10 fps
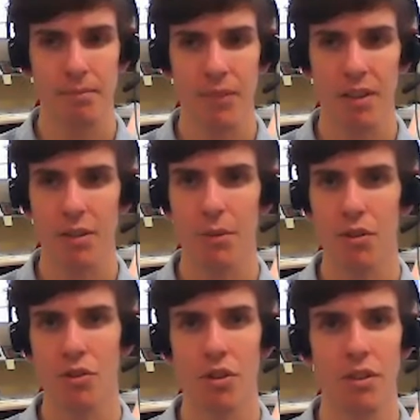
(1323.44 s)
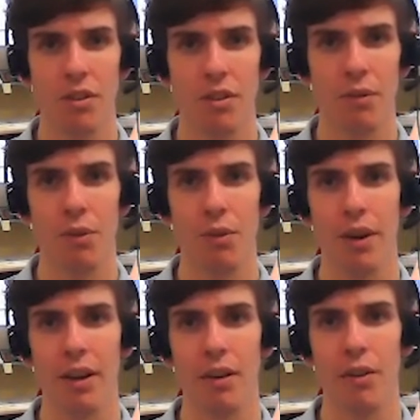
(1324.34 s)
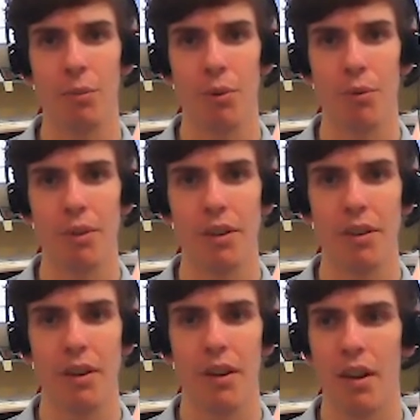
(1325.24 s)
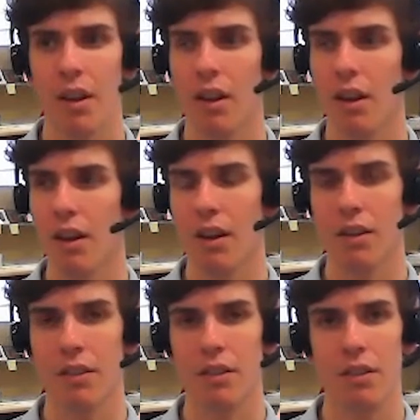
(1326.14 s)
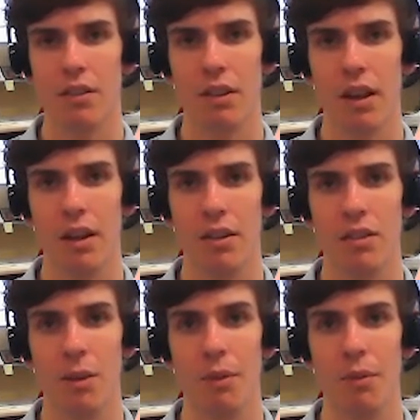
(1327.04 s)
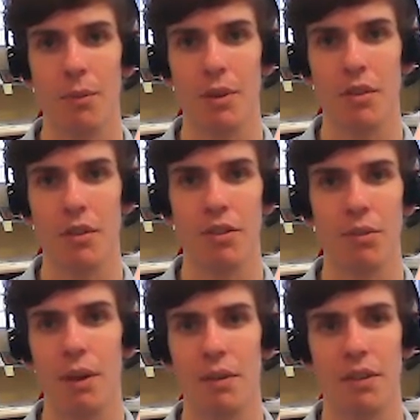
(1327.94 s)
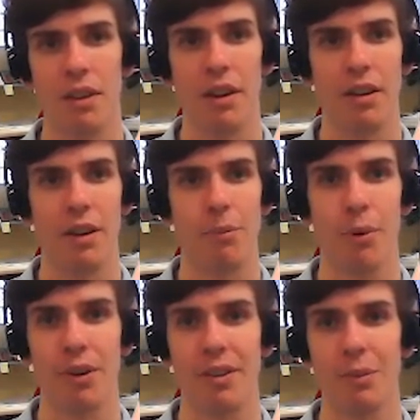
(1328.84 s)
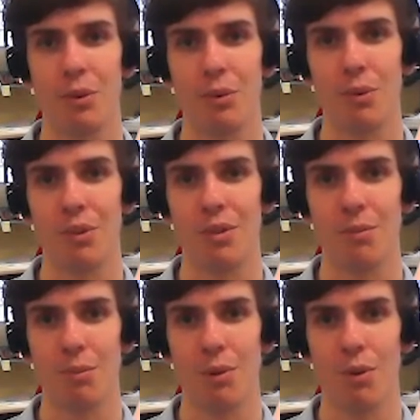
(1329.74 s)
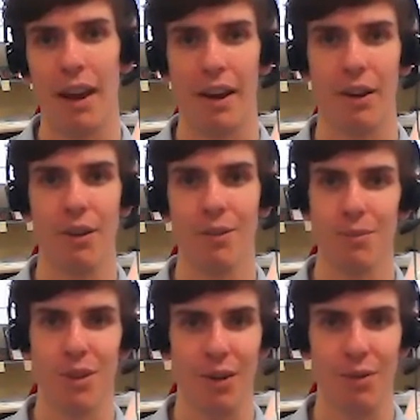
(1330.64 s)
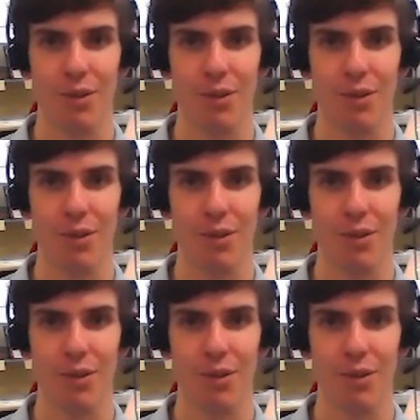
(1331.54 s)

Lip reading: Some of the students have already gone on board with it, and some of them are still using Revit City, and I'm pointing them towards more accurate stuff.